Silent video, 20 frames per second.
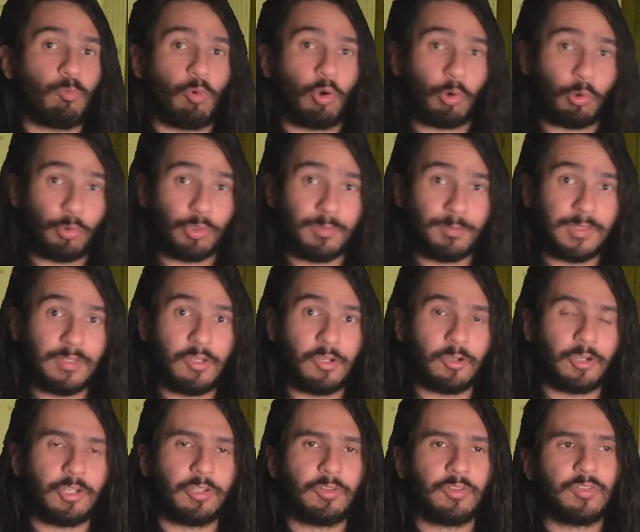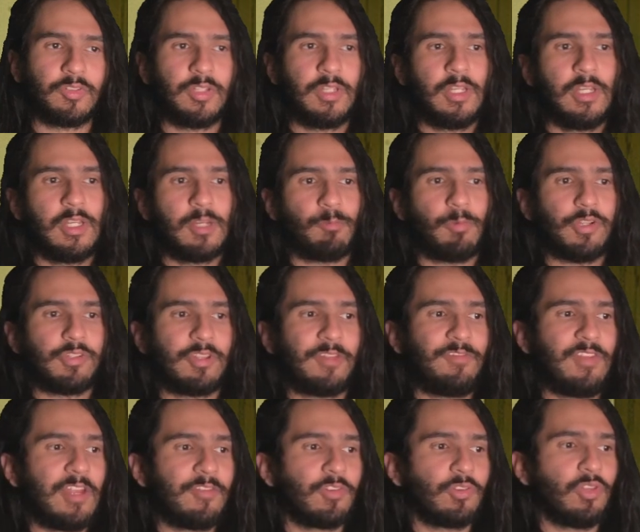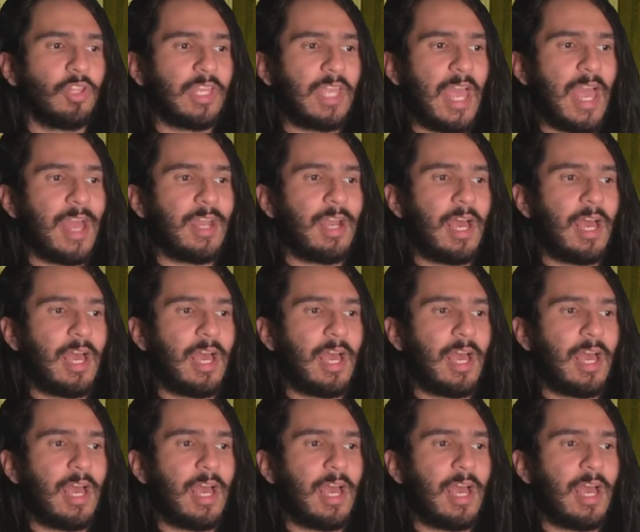world materials, which if you ever look at,